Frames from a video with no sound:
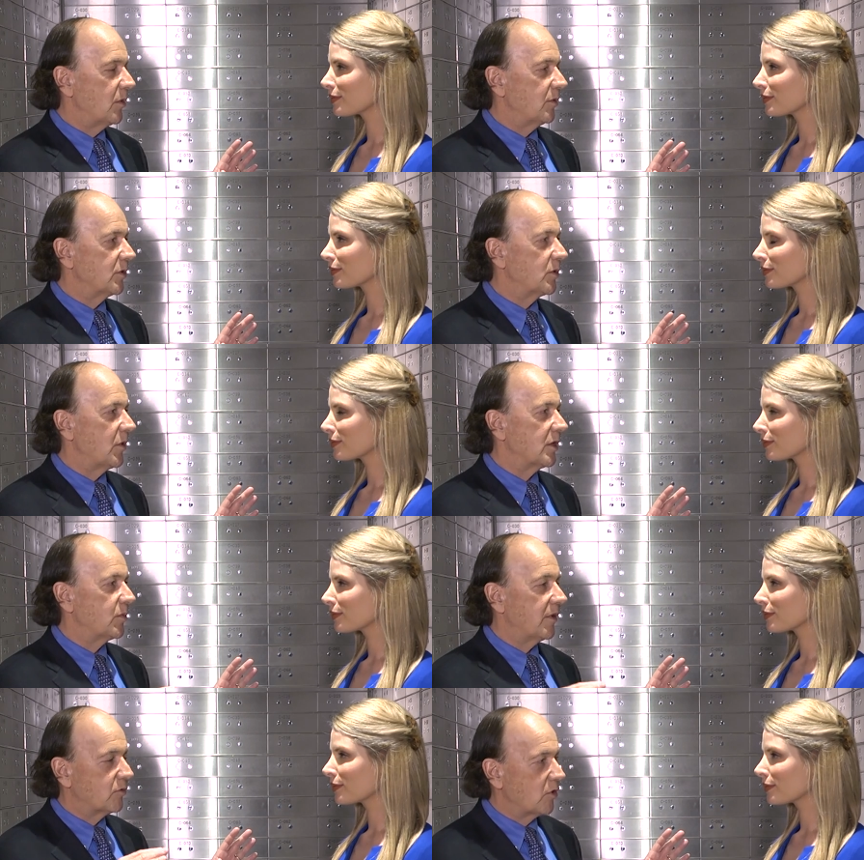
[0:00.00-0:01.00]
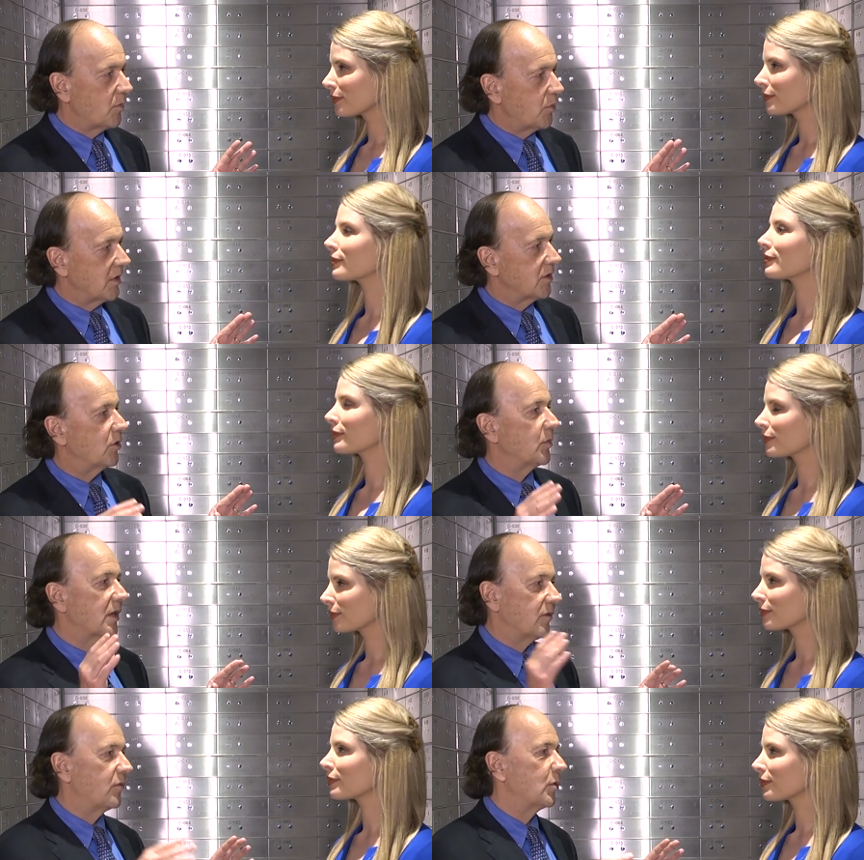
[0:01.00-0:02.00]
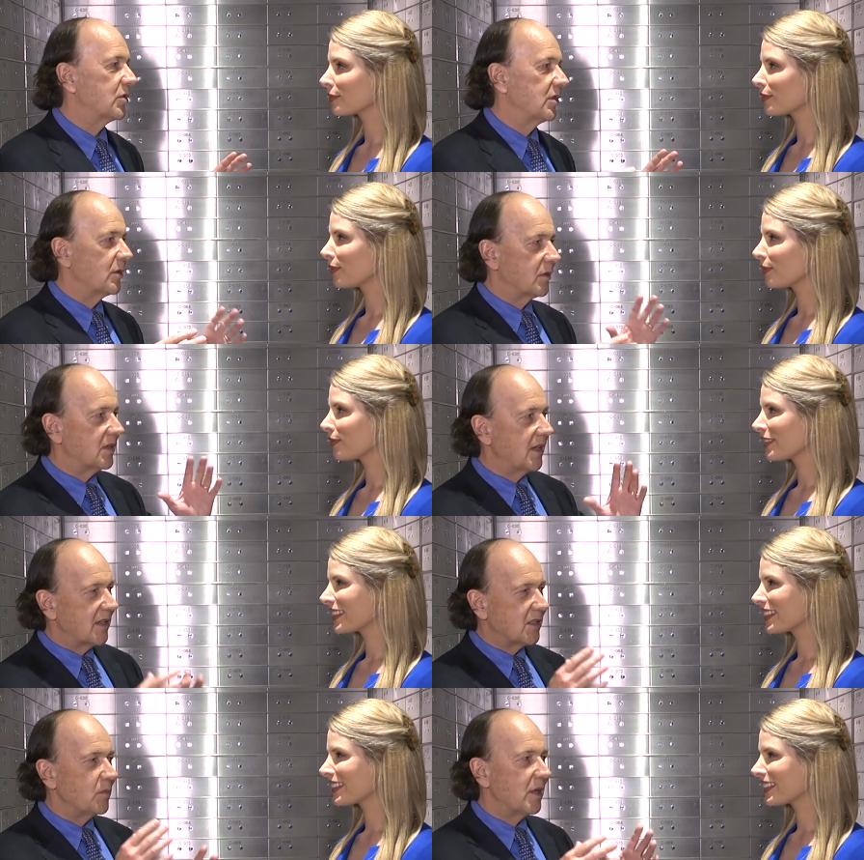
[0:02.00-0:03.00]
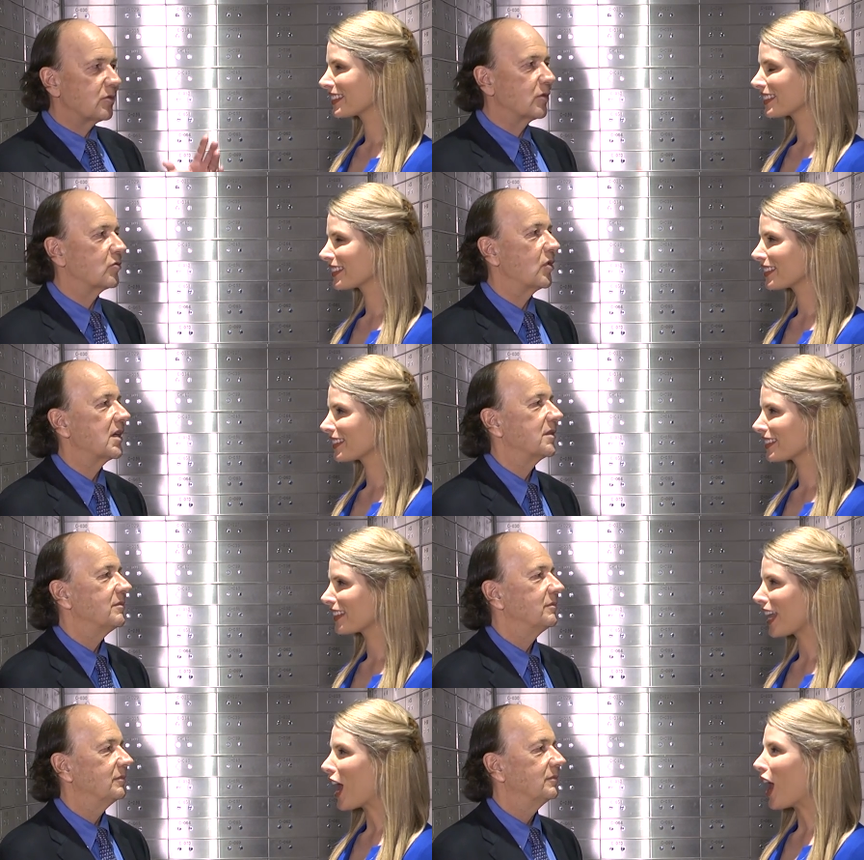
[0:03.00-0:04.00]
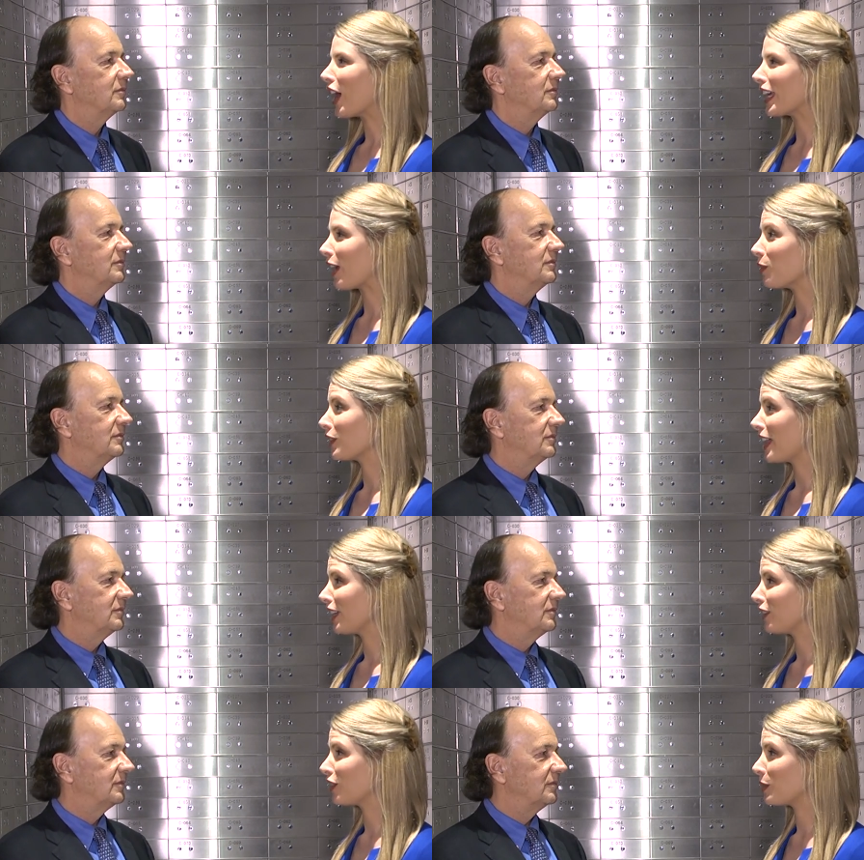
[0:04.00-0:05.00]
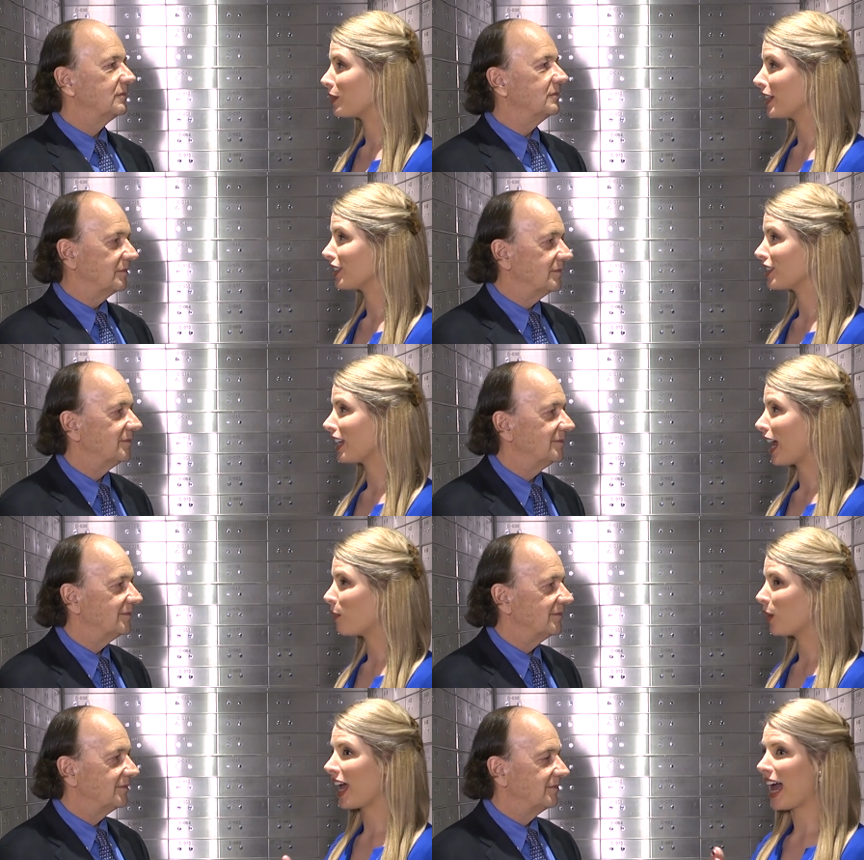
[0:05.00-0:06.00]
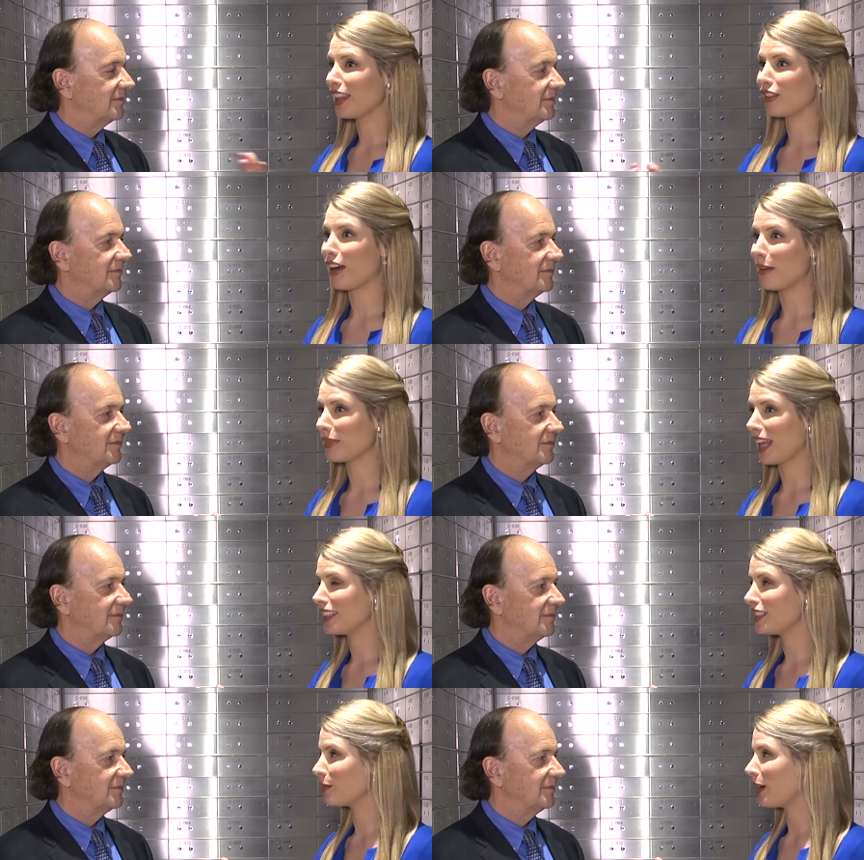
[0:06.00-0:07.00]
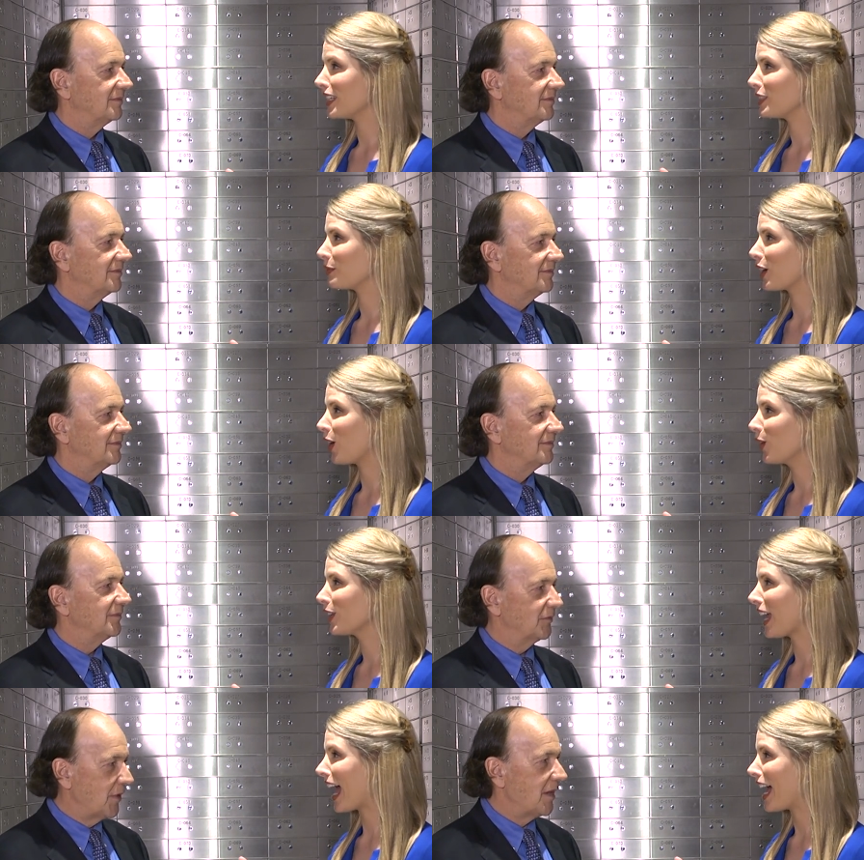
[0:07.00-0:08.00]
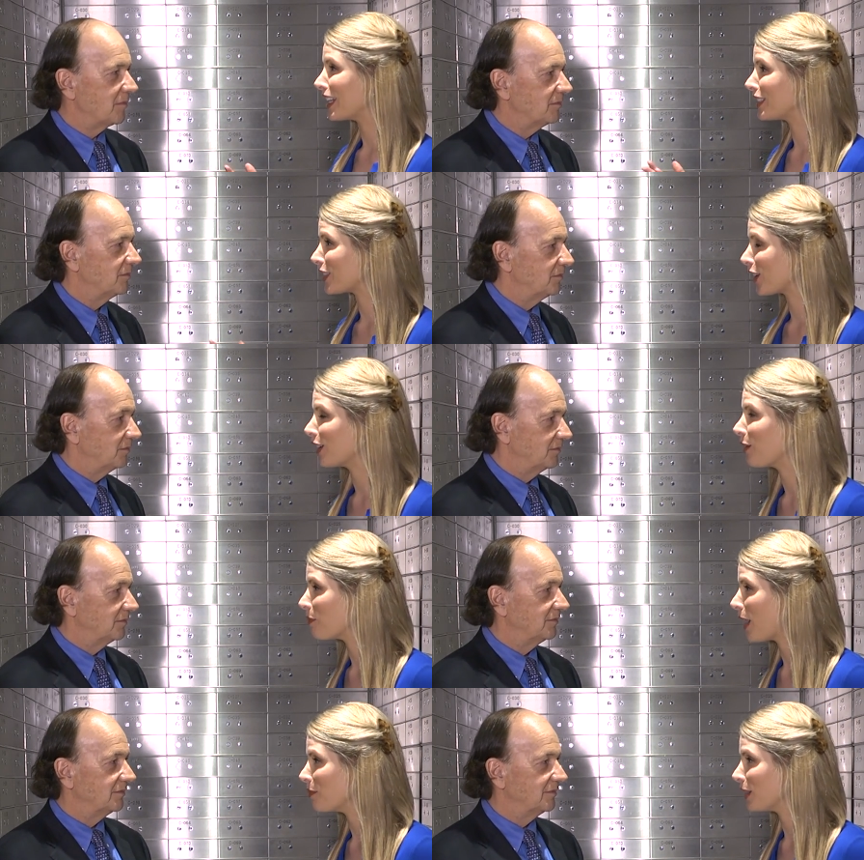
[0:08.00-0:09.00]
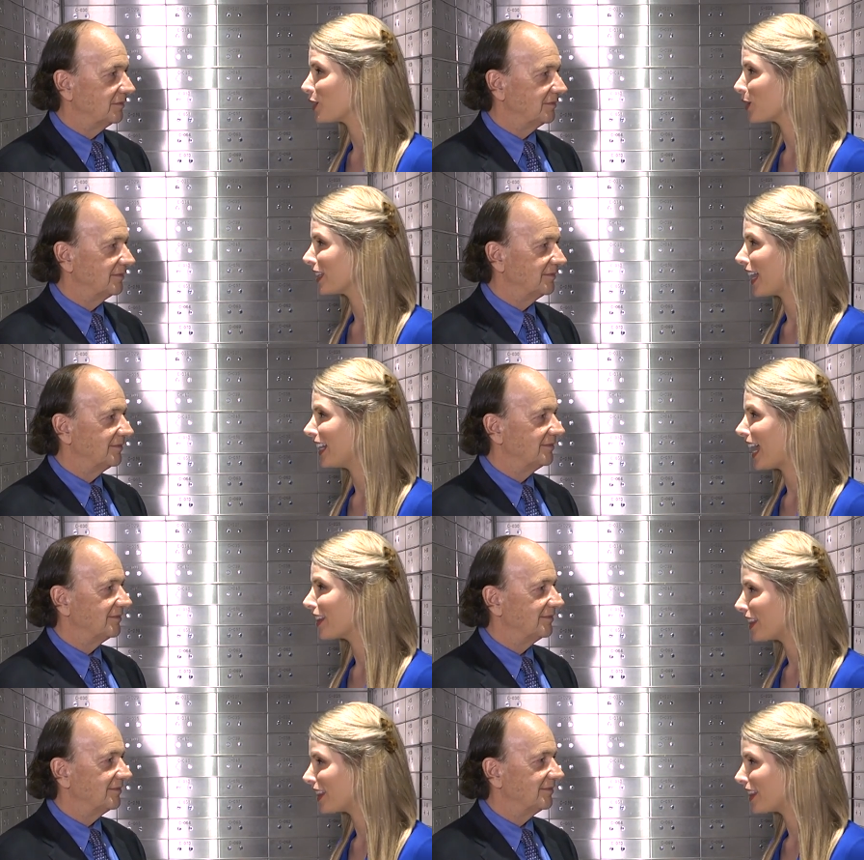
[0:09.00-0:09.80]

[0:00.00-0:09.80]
Speaker 1: You won't lose much. But if Trump wins, you'll make a fortune. So it's an asymmetric trade.
Speaker 2: Okay, well, thank you for the prediction. And we're at the right place to buy some gold. Yep. Uh, so might be doing that now.